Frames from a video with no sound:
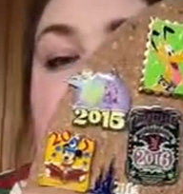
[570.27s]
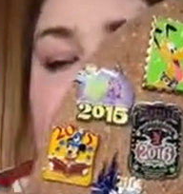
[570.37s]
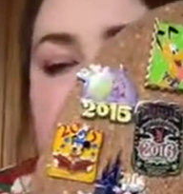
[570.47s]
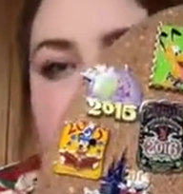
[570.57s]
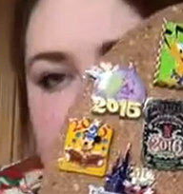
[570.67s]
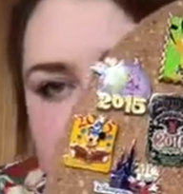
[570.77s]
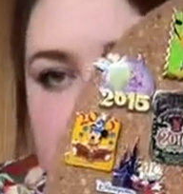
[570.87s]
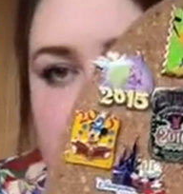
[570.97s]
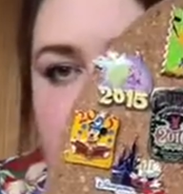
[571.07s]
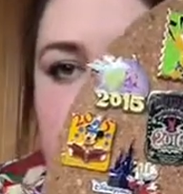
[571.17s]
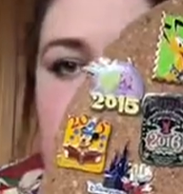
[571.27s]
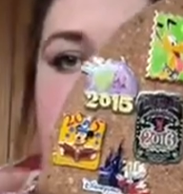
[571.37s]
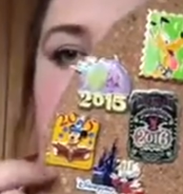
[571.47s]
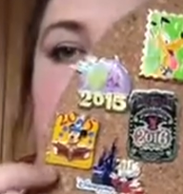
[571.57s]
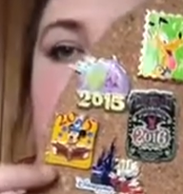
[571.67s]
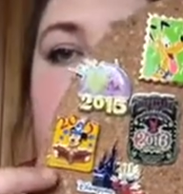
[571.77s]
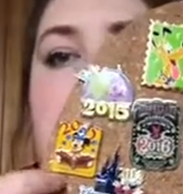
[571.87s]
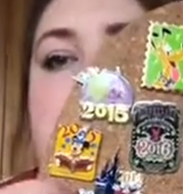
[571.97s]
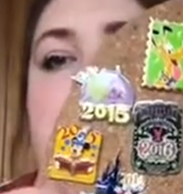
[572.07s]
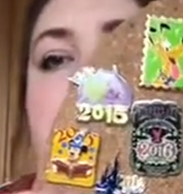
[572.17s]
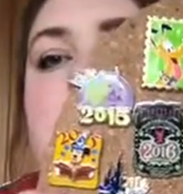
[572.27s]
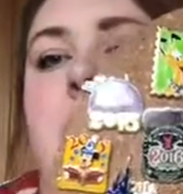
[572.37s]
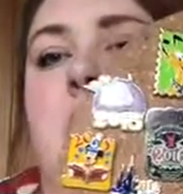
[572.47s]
and then I need to get 2018 on this year.